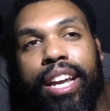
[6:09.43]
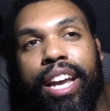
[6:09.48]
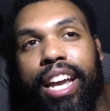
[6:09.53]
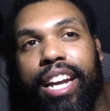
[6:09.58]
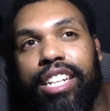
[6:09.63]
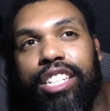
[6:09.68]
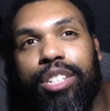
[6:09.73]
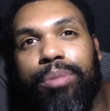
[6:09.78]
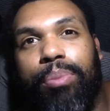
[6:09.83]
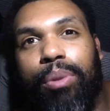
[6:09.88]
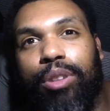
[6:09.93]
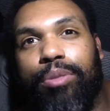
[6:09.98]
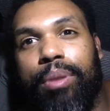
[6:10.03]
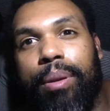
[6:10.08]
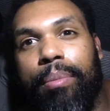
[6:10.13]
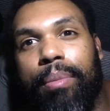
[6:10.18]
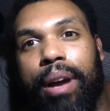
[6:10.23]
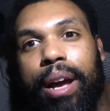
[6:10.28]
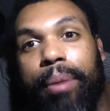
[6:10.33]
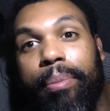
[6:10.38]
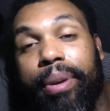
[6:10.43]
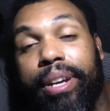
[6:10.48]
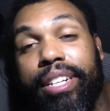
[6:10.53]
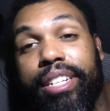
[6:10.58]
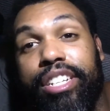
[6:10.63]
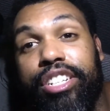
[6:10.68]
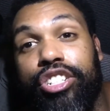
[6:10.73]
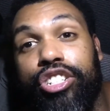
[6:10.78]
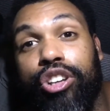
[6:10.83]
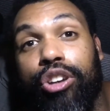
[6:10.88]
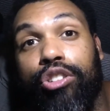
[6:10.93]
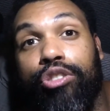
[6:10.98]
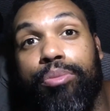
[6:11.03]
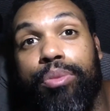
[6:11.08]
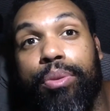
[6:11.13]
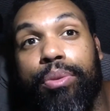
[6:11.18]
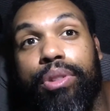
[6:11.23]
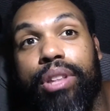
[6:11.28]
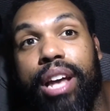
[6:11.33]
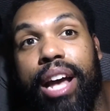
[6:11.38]
it just blows my mind because it shows
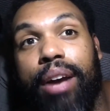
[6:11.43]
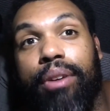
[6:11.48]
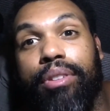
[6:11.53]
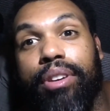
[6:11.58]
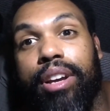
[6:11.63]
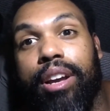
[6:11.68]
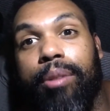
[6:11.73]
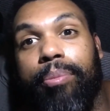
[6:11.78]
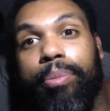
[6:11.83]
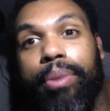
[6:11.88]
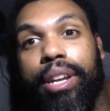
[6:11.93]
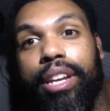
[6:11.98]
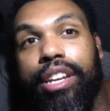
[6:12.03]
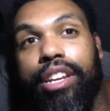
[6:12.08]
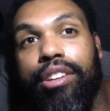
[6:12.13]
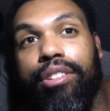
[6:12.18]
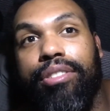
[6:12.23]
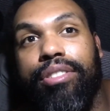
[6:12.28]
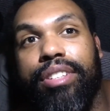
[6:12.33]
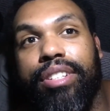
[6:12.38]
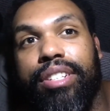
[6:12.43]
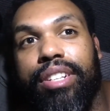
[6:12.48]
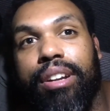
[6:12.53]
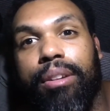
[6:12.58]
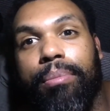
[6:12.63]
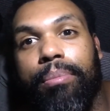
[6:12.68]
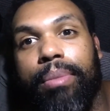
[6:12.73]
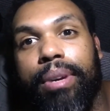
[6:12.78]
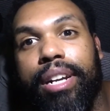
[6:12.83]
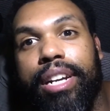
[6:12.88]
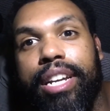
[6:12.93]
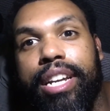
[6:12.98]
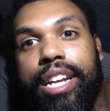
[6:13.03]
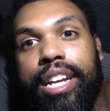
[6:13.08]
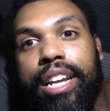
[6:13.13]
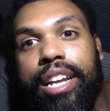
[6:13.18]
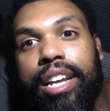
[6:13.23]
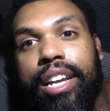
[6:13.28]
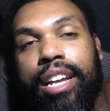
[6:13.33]
me with how the company uses their money.